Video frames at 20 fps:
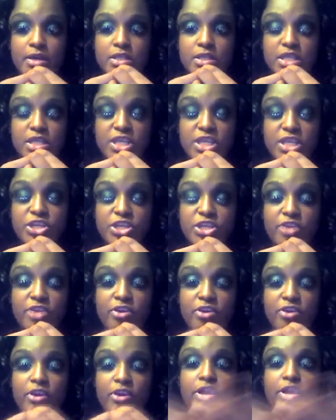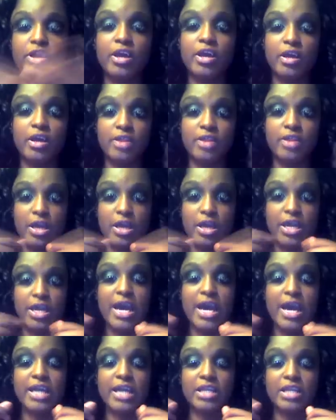to each other, that'll
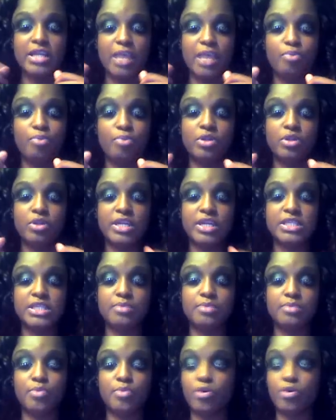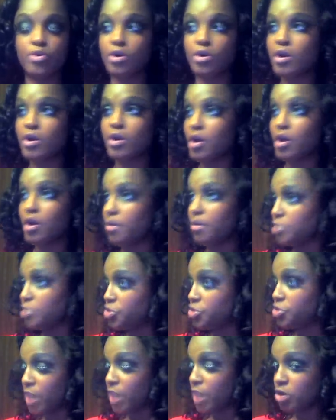kind of like pull it in some more. But
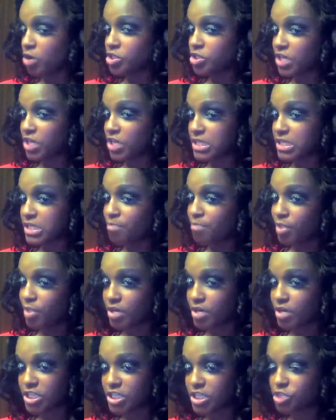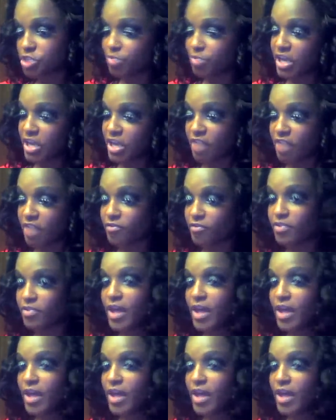you might also get some bulkage, so be careful of